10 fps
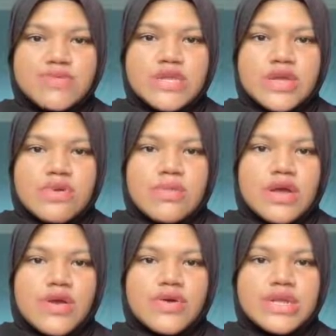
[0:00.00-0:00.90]
binti
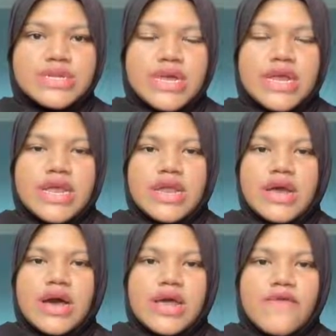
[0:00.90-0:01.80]
Muhammad KORISAN and
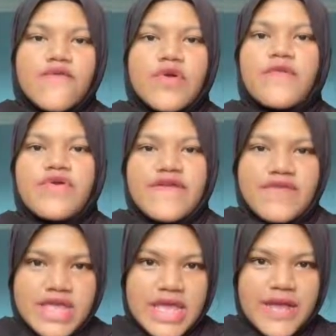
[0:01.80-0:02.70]
I am from
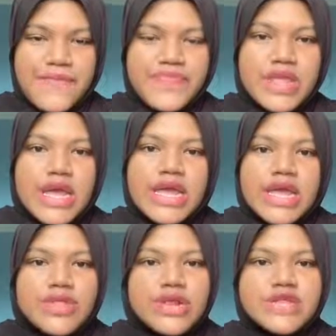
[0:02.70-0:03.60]
Gigih.
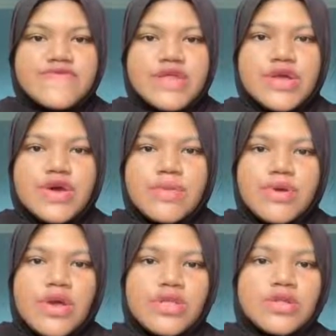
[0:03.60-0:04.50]
In today's video, I'm
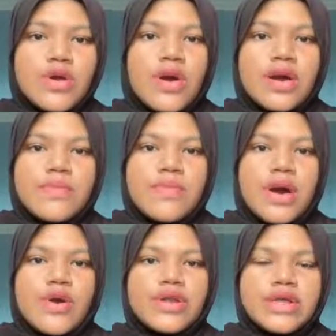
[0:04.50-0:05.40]
going to talk
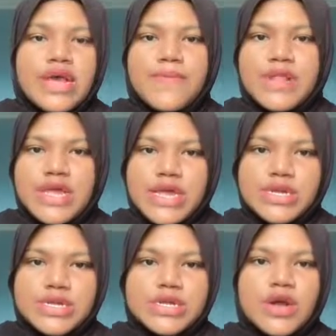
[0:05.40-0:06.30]
about the
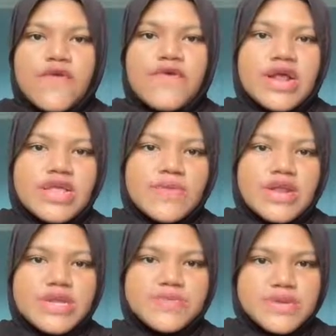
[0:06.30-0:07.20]
application of
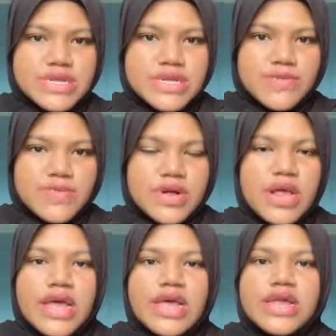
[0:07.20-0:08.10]
Archimedes Principle
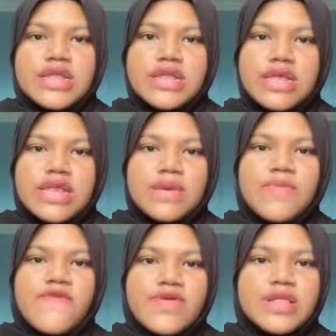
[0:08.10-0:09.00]
in
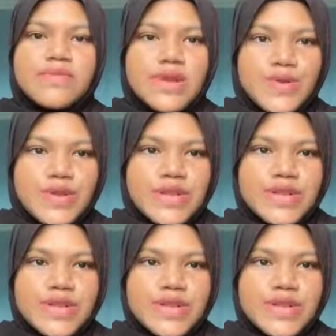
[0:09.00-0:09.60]
helium-filled balloon.